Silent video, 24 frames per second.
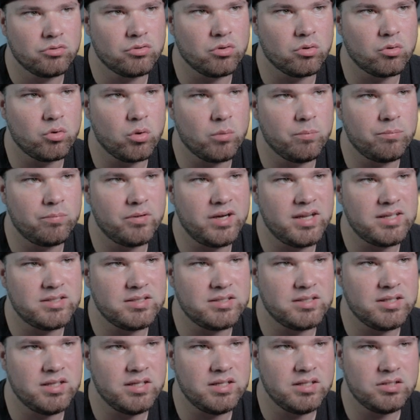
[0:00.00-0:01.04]
So
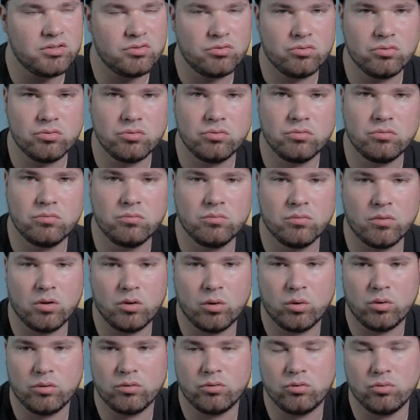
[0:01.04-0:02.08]
compress is to
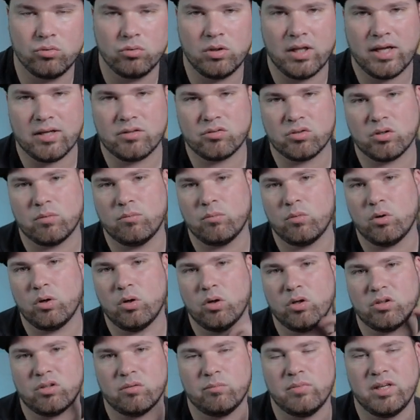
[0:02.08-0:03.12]
do like some
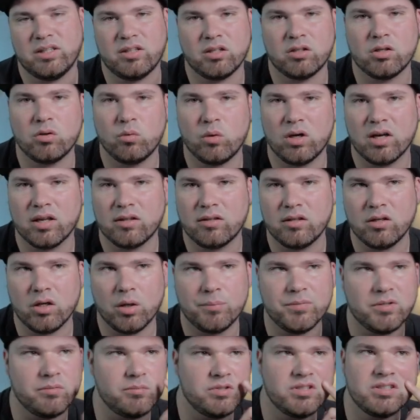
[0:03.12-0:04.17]
automated quality
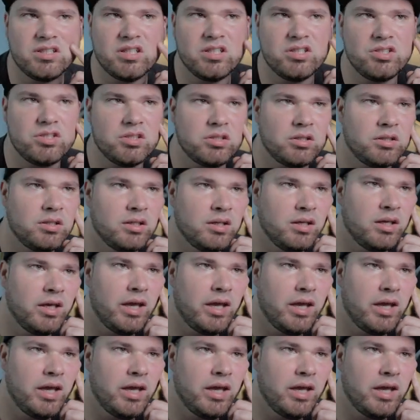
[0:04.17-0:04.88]
optimization.